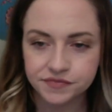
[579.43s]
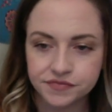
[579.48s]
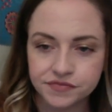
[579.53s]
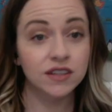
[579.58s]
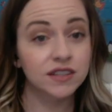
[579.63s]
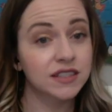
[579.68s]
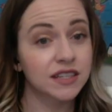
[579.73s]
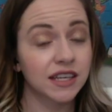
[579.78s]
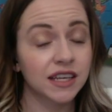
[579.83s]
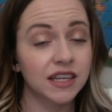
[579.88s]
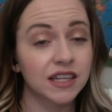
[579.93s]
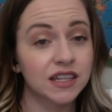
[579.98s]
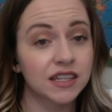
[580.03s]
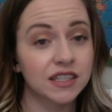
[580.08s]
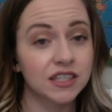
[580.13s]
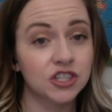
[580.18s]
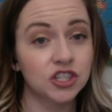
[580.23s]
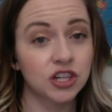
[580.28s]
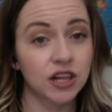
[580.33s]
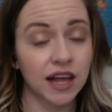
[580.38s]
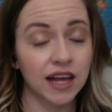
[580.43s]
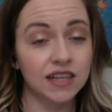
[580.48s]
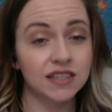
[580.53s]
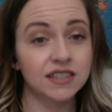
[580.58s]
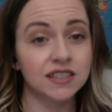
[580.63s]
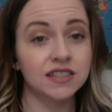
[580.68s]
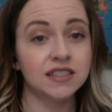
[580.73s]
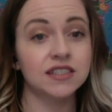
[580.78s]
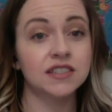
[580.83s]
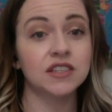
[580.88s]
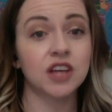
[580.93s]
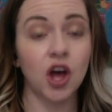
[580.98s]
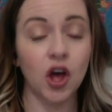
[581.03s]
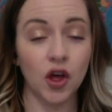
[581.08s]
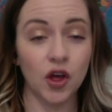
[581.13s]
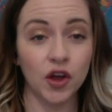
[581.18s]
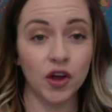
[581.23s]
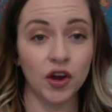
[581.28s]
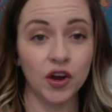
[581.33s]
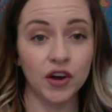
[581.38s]
Wales English classes
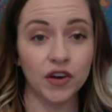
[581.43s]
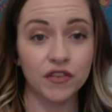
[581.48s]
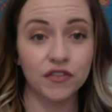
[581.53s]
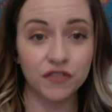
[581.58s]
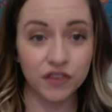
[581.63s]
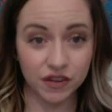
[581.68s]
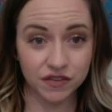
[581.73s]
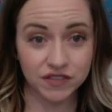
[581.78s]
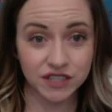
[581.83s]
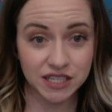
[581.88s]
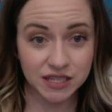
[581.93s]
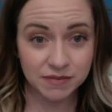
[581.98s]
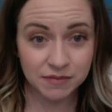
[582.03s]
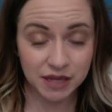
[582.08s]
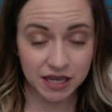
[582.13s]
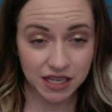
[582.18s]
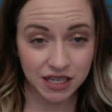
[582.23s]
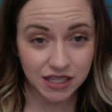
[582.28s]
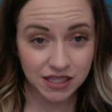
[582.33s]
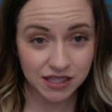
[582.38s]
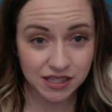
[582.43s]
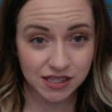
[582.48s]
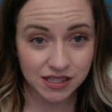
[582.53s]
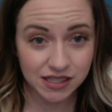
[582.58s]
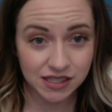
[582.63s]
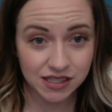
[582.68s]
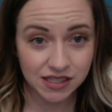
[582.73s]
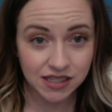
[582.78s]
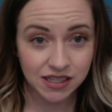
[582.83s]
are 50 minutes.